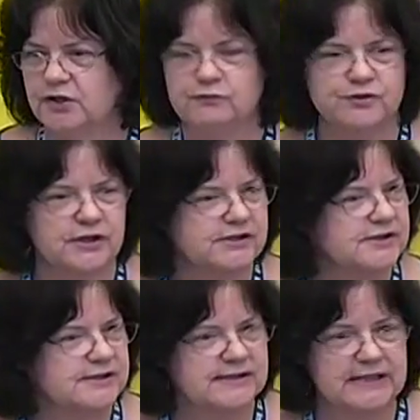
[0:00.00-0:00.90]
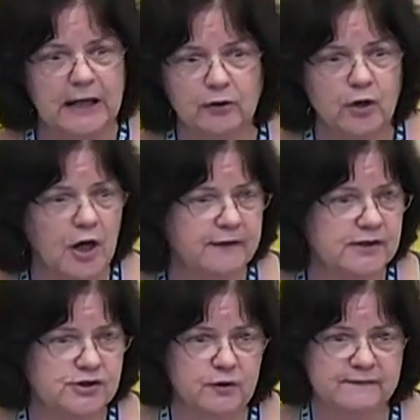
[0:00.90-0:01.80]
just tell God
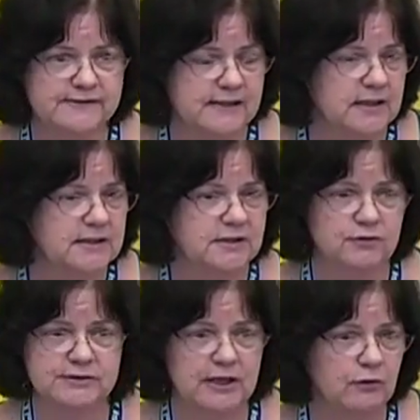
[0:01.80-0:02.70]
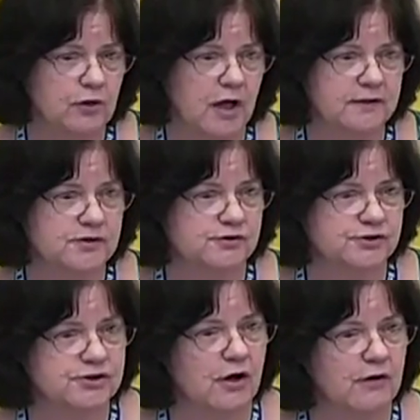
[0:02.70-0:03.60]
that you have sinned and you tell God that you're
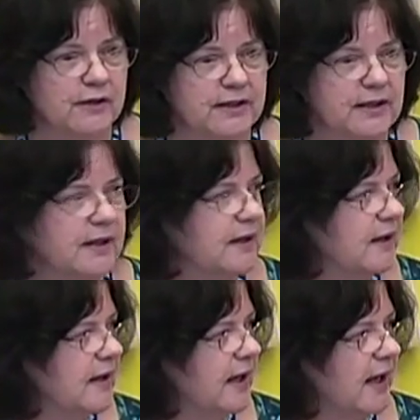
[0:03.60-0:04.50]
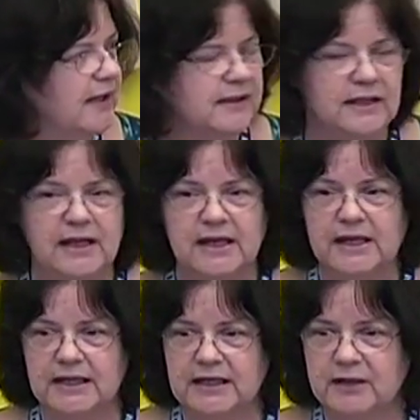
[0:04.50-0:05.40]
sorry. And
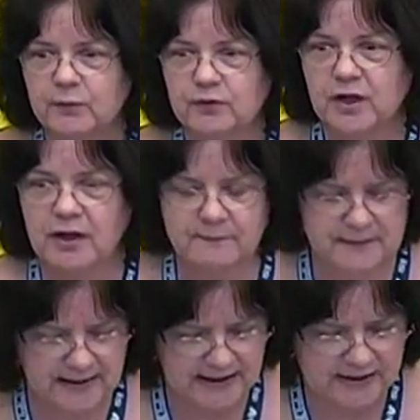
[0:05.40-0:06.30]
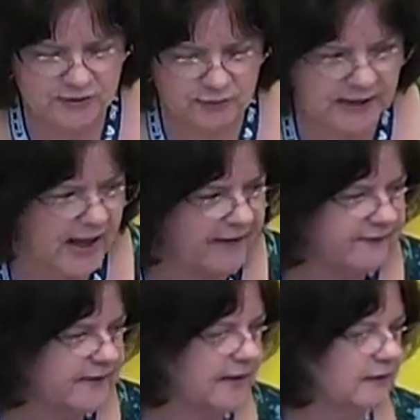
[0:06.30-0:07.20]
he will come in your life
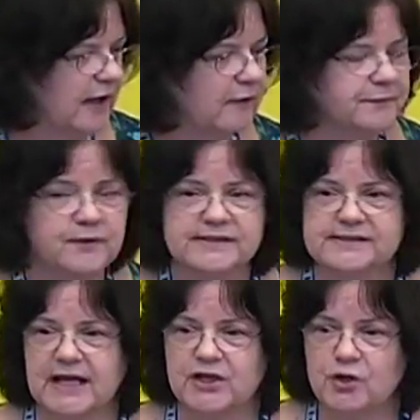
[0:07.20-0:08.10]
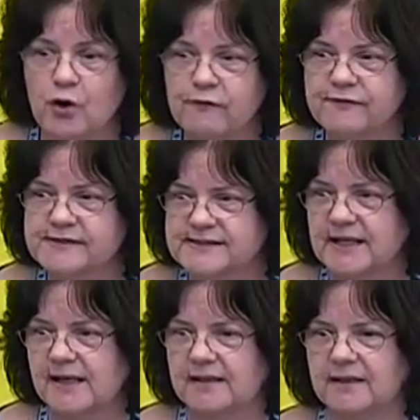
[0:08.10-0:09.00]
and he'll help you to say no for
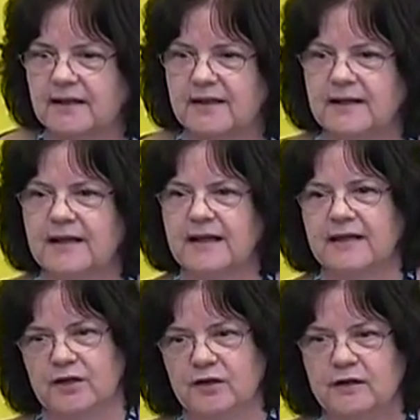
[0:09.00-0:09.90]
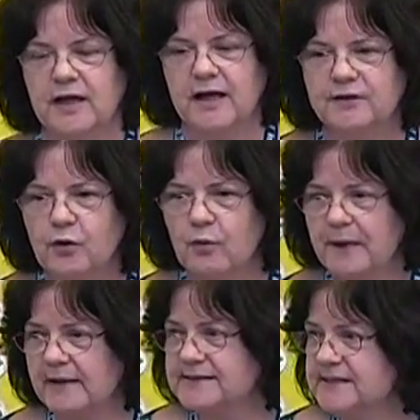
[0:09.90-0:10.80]
sin. Know
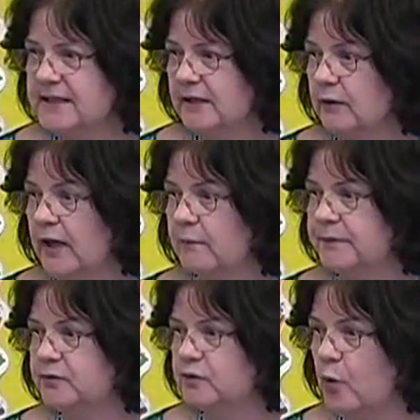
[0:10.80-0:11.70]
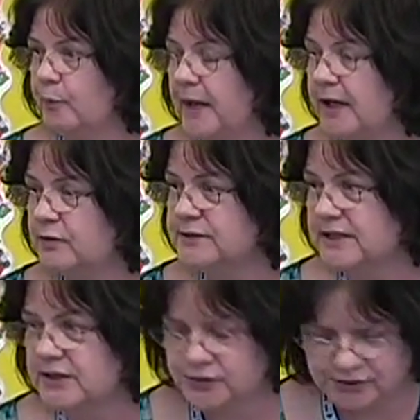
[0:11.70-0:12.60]
about sin. He'll help you to obey your
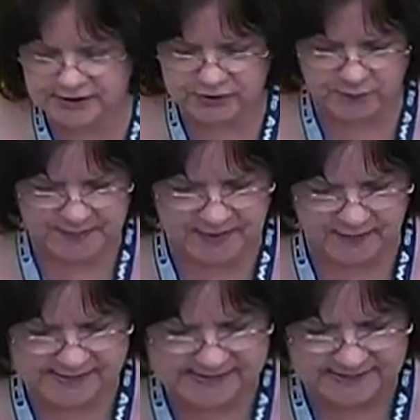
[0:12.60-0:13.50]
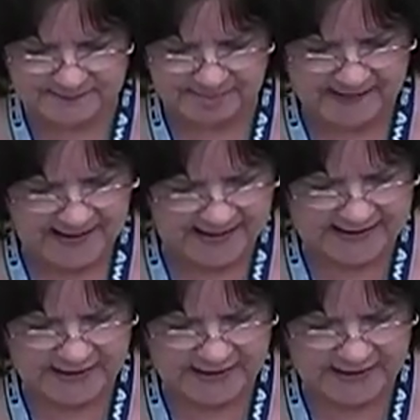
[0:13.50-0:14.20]
teachers and your parents. And